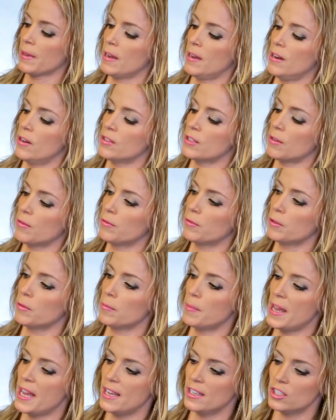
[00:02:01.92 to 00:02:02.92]
Here's a full
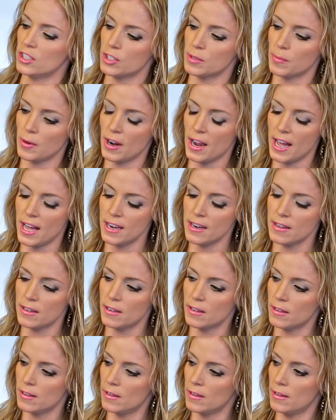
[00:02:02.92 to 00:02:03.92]
page spread.
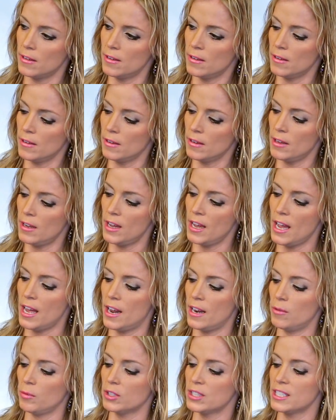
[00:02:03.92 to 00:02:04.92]

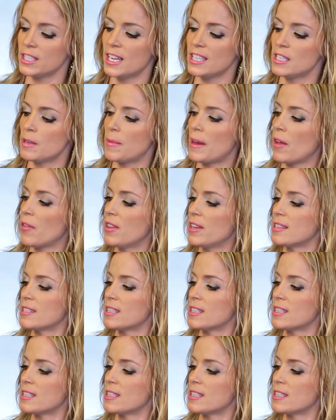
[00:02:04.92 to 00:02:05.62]
And what's nice about this